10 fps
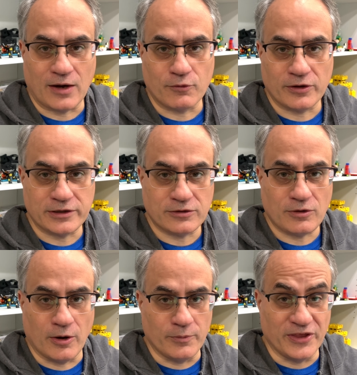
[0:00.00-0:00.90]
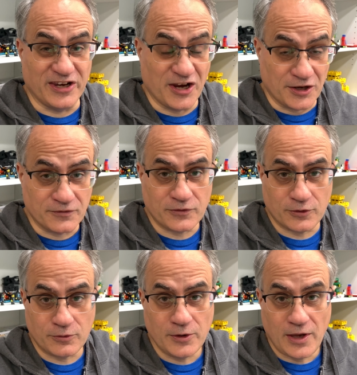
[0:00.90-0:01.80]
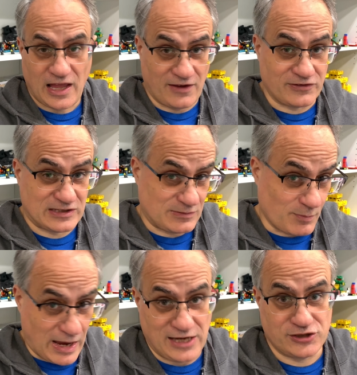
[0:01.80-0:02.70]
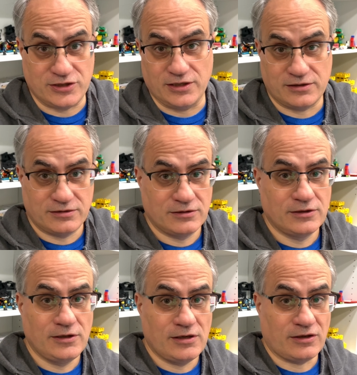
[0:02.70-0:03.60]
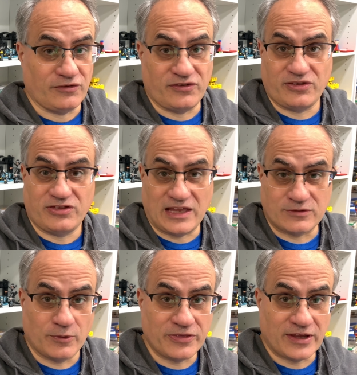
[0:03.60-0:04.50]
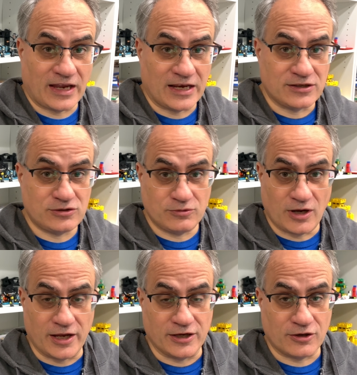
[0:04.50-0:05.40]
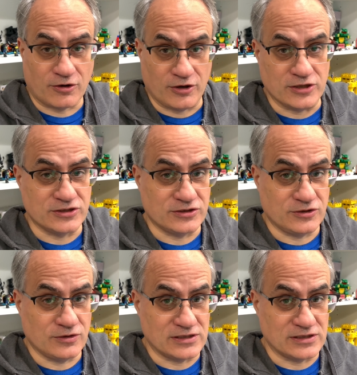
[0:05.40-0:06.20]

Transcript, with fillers: really do hope that none of you have smashed it because that's one thing I do not encourage is you to